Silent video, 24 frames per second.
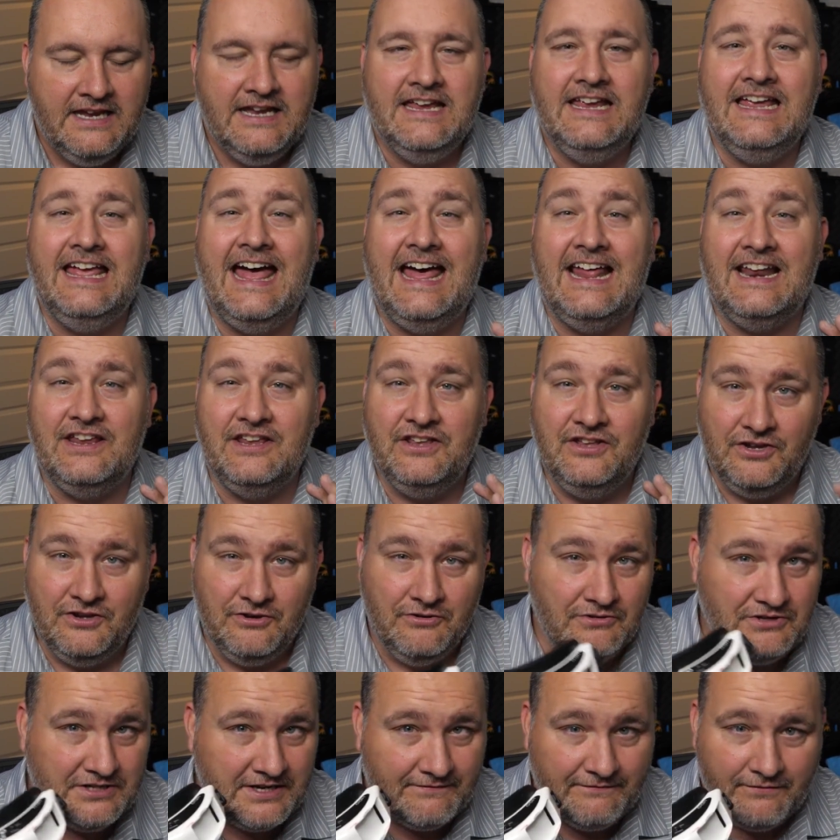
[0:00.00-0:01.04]
It had a
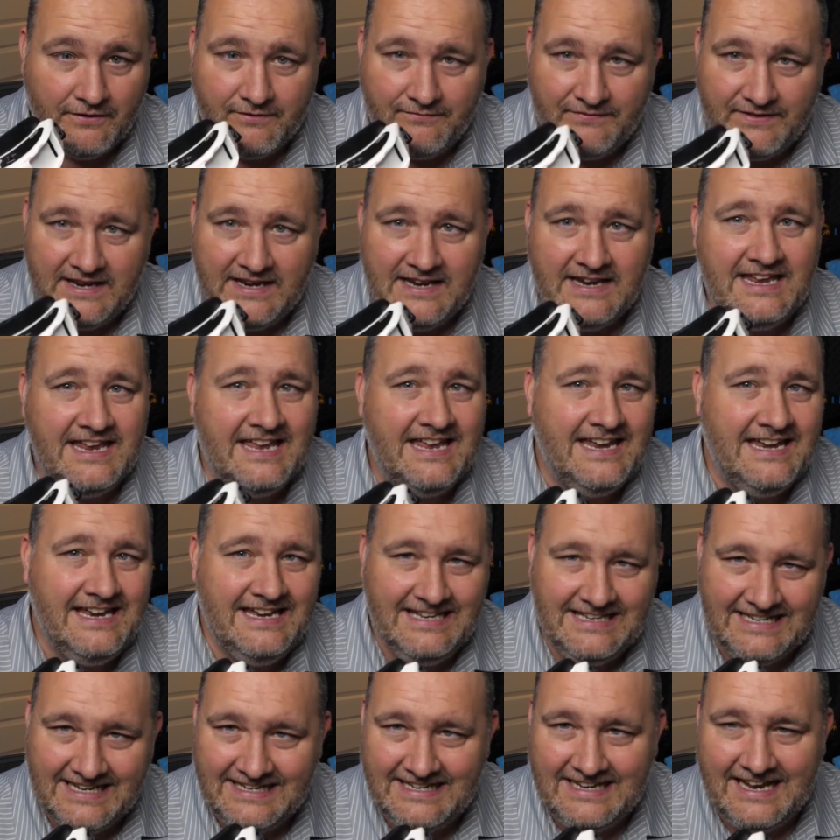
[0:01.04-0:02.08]
huge FOV again.
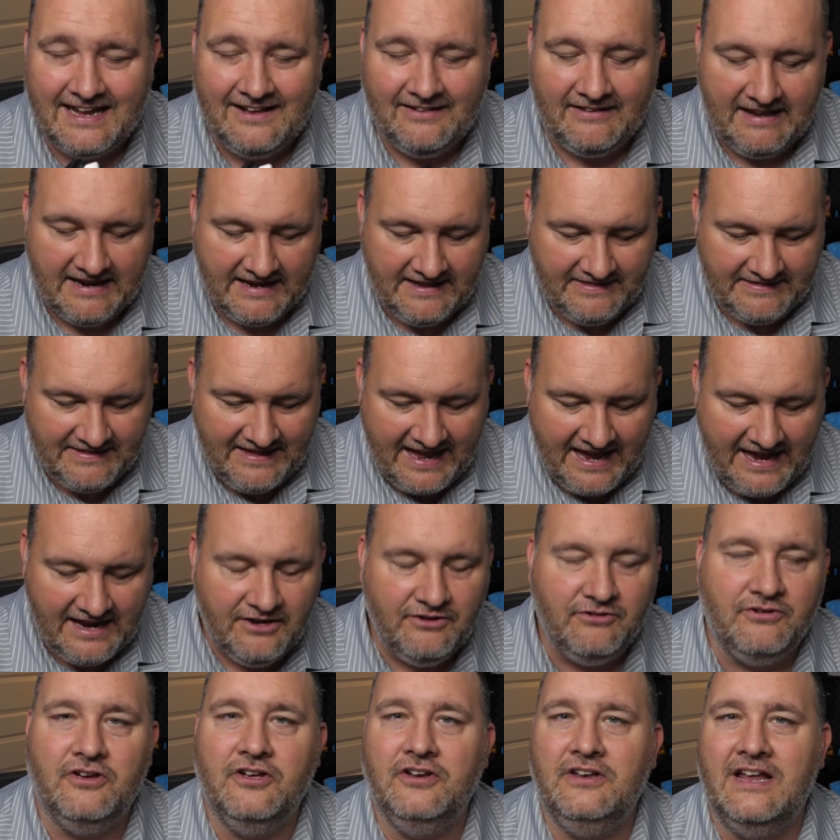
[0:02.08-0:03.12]
Did not like that.
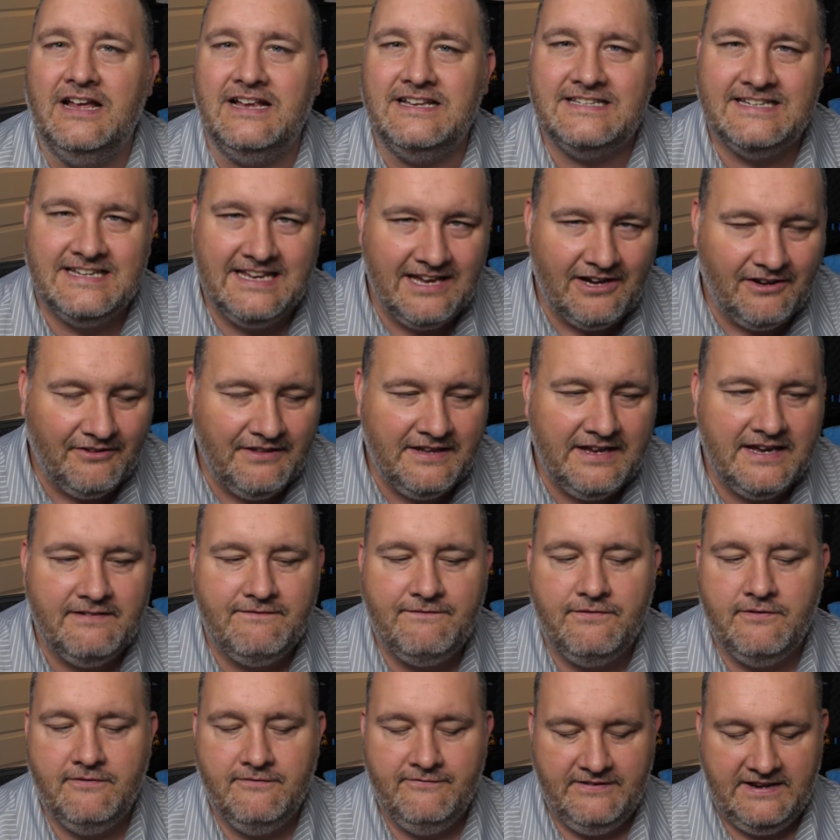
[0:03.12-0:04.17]
You could not scale the
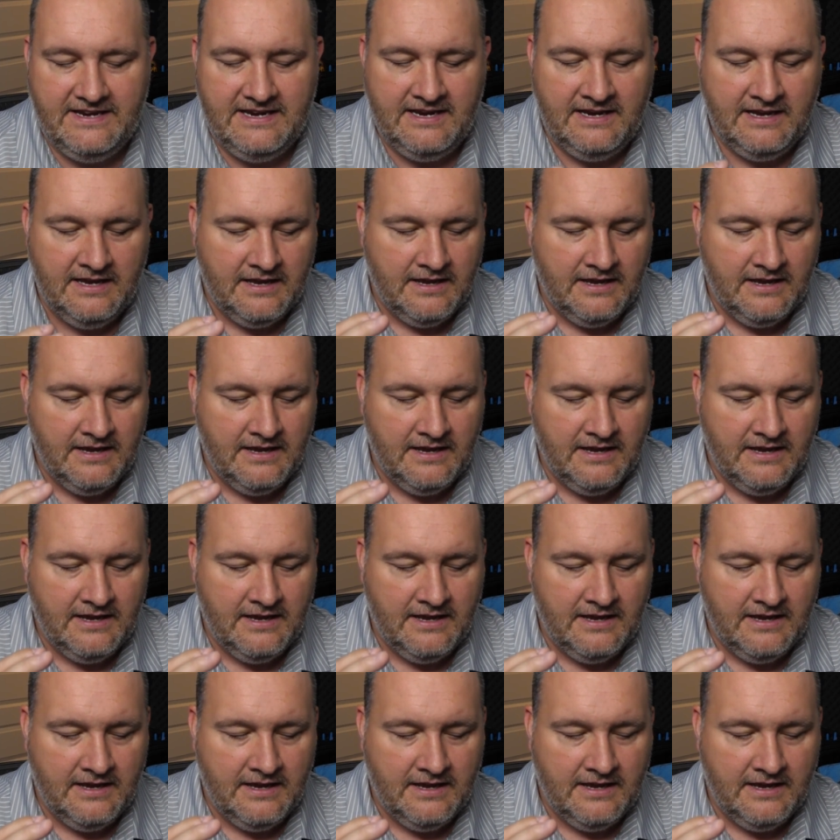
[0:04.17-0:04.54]
FOV.